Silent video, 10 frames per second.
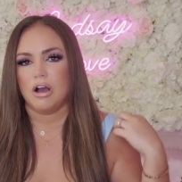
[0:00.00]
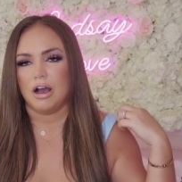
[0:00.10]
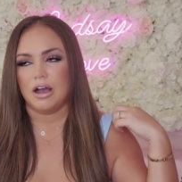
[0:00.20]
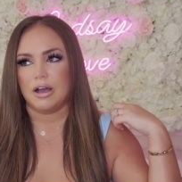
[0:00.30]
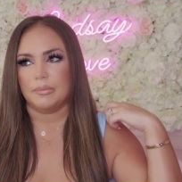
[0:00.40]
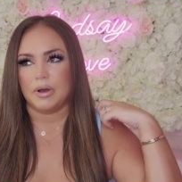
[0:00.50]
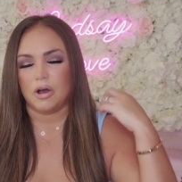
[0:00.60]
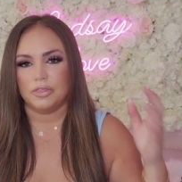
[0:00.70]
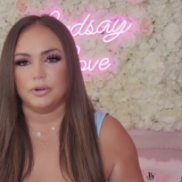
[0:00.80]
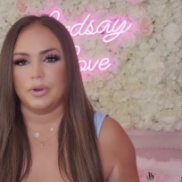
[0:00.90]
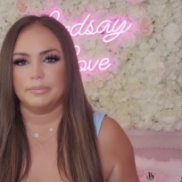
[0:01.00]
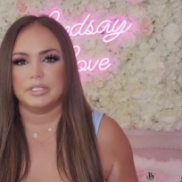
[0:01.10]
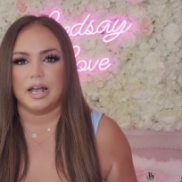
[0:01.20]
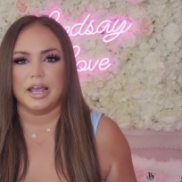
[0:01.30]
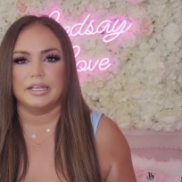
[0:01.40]
on their
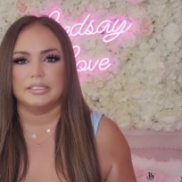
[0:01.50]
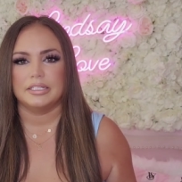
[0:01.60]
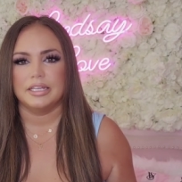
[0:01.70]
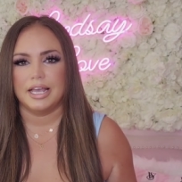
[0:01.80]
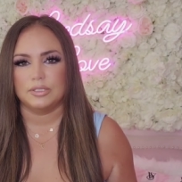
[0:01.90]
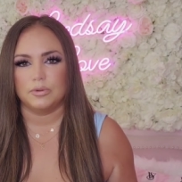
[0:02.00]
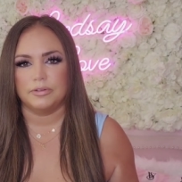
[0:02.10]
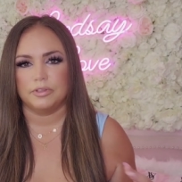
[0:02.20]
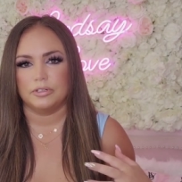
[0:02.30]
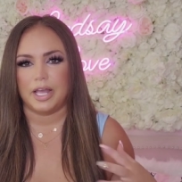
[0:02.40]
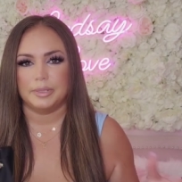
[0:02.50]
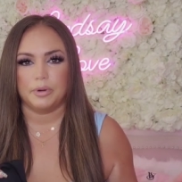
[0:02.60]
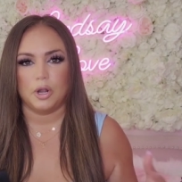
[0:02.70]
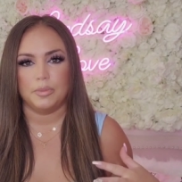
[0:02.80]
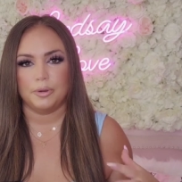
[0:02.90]
website as one of their like
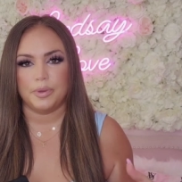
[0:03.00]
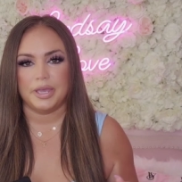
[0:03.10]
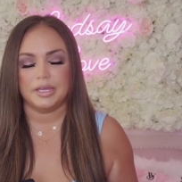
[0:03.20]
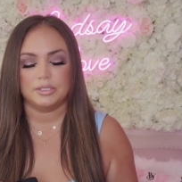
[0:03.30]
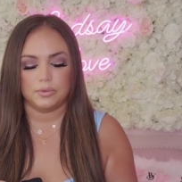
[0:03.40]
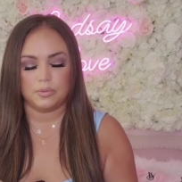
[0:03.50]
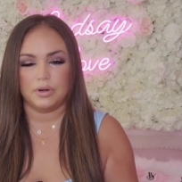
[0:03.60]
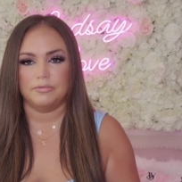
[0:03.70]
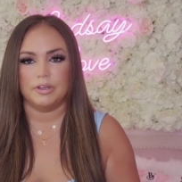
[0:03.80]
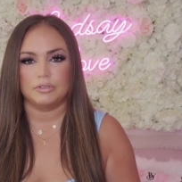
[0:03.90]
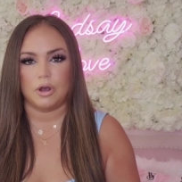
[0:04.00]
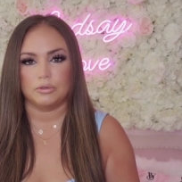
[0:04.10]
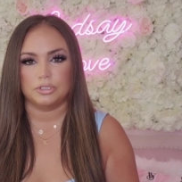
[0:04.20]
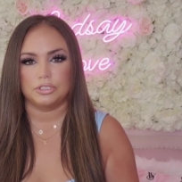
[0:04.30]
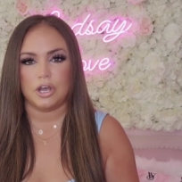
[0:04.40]
promo pics with one of those
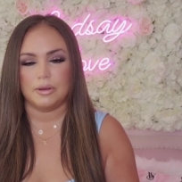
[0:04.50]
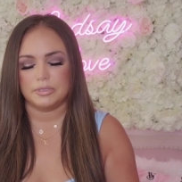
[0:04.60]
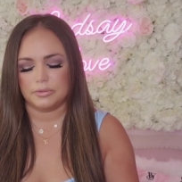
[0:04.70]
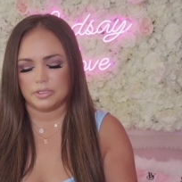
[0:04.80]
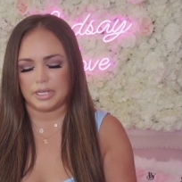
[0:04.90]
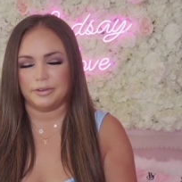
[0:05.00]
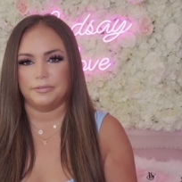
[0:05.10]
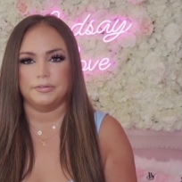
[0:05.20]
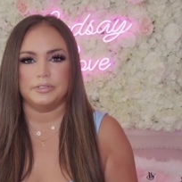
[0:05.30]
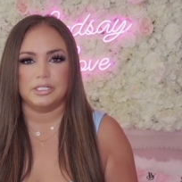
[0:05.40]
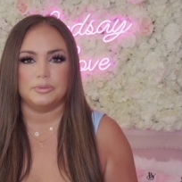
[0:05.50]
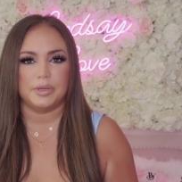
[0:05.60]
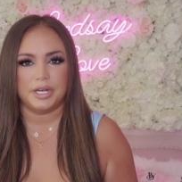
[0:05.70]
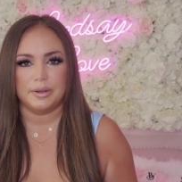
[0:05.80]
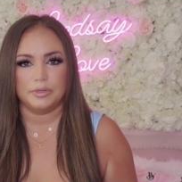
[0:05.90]
halter tops. It was like a 50s
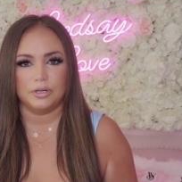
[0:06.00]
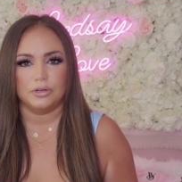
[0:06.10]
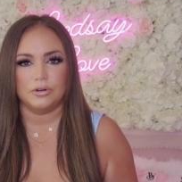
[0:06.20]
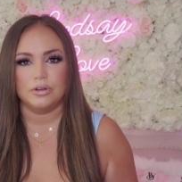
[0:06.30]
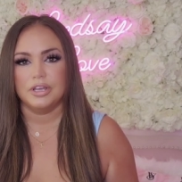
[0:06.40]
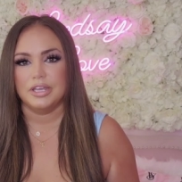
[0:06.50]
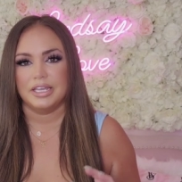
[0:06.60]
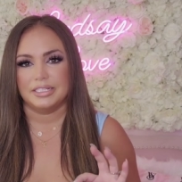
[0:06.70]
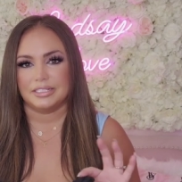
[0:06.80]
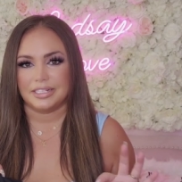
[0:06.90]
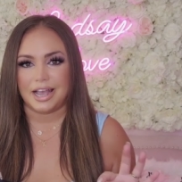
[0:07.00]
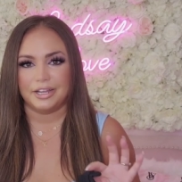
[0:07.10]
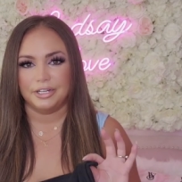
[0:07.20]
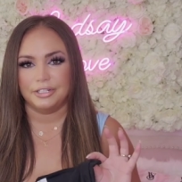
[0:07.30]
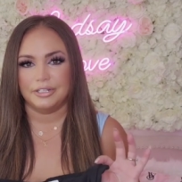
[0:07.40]
pinup girl
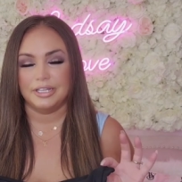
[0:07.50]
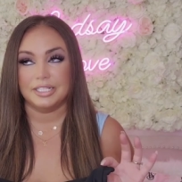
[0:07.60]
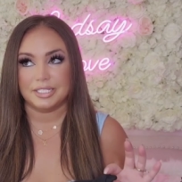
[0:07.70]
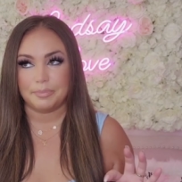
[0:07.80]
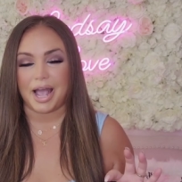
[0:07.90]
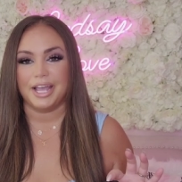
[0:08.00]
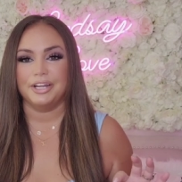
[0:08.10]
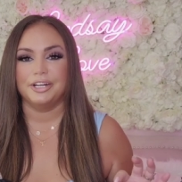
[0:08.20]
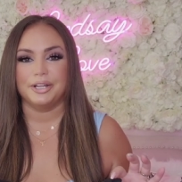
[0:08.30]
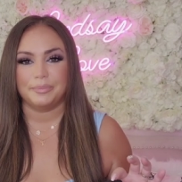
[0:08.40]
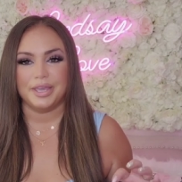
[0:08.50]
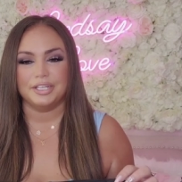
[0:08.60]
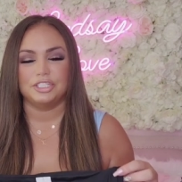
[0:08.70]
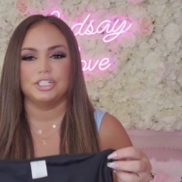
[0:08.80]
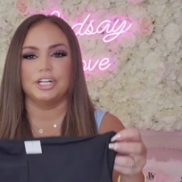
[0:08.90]
inspired
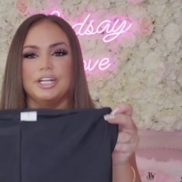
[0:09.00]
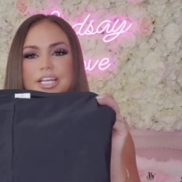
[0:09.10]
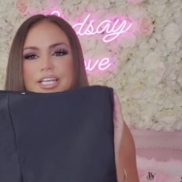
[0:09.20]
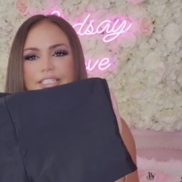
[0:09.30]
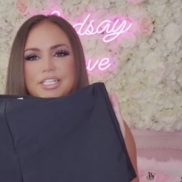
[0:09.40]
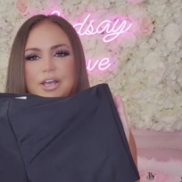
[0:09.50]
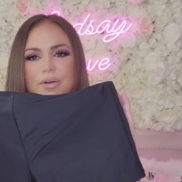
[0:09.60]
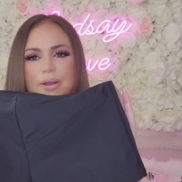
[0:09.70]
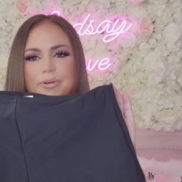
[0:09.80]
picture. So I